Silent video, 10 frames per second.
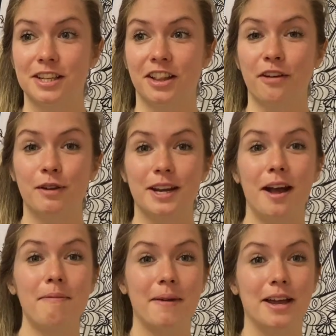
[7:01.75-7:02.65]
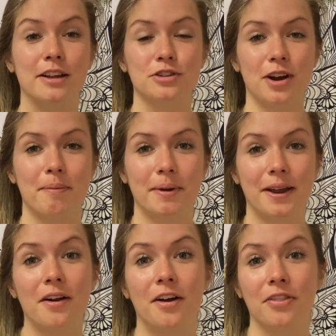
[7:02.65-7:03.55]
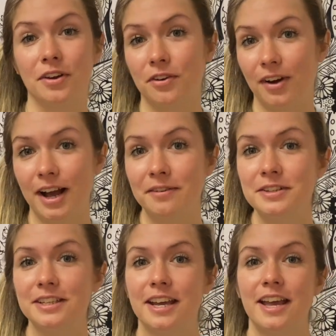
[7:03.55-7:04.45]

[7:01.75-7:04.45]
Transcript: lift it up and drop it on the ground.